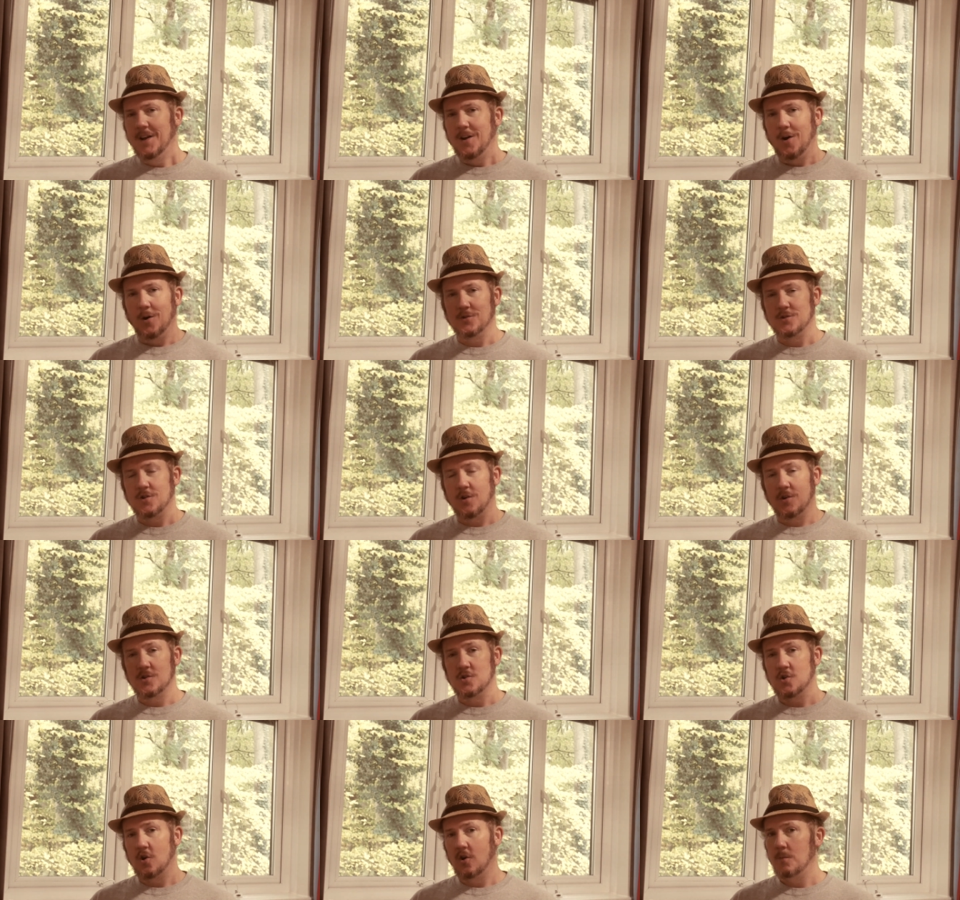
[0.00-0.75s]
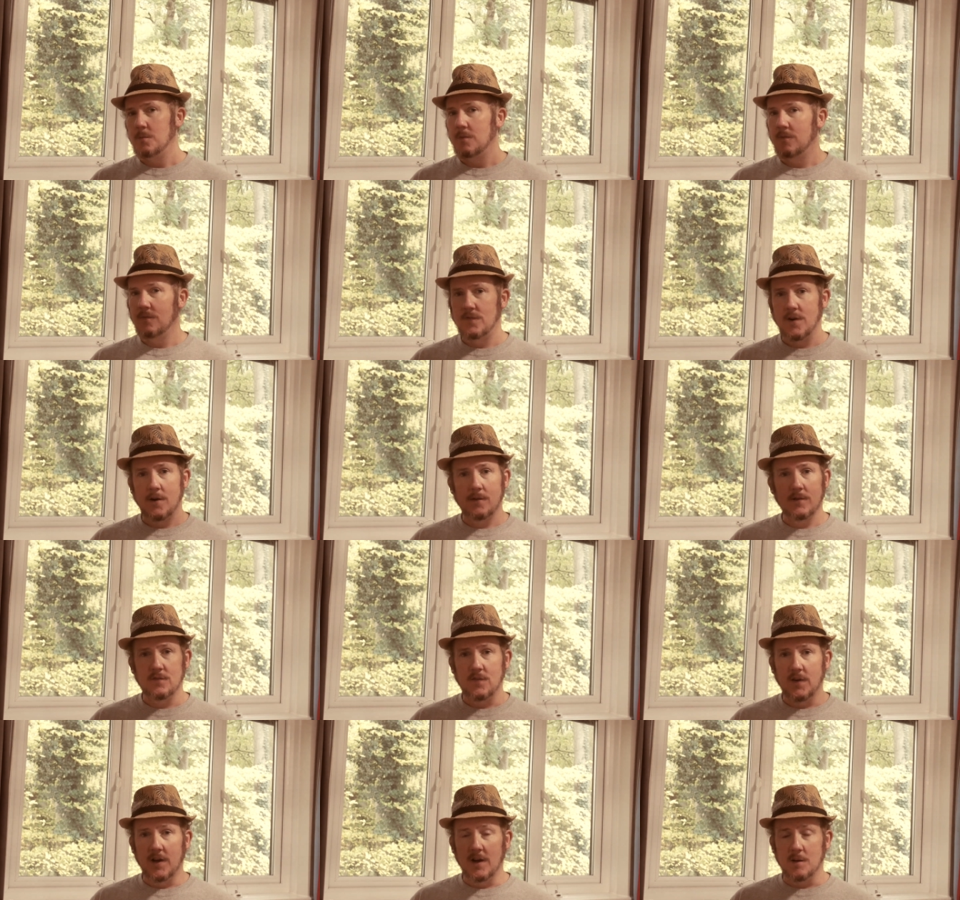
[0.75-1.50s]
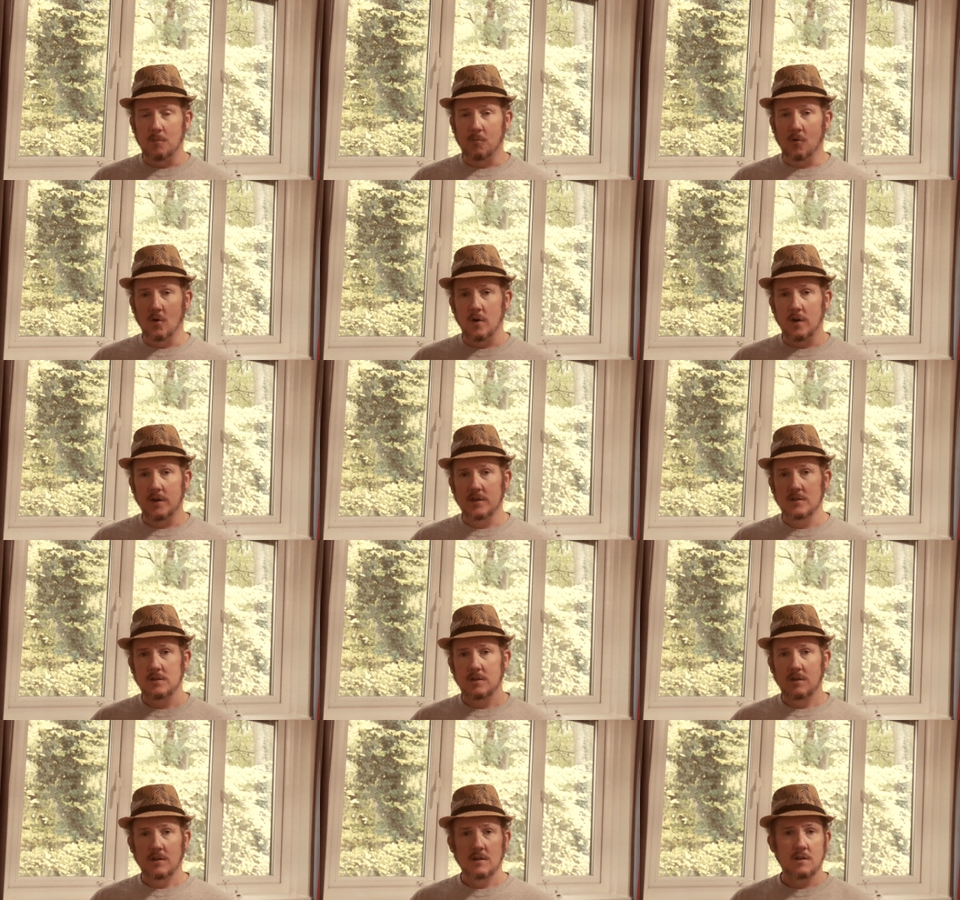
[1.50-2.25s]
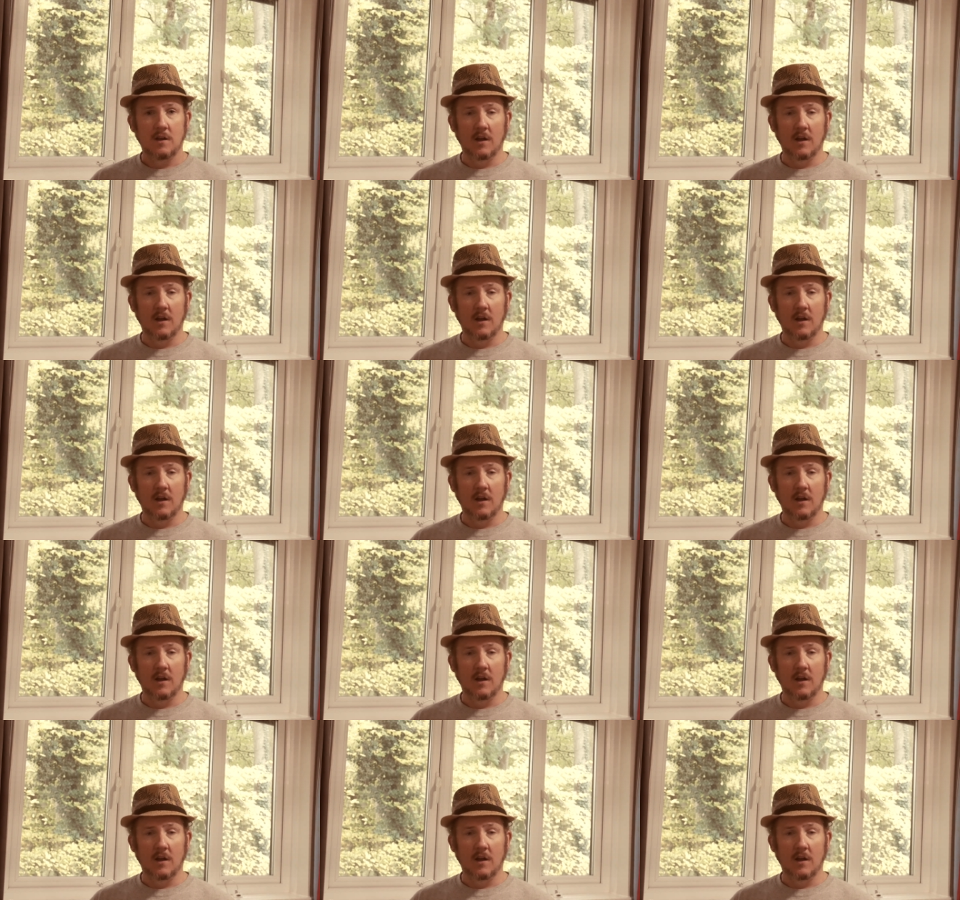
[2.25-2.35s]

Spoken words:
On-site shop, very fairly priced.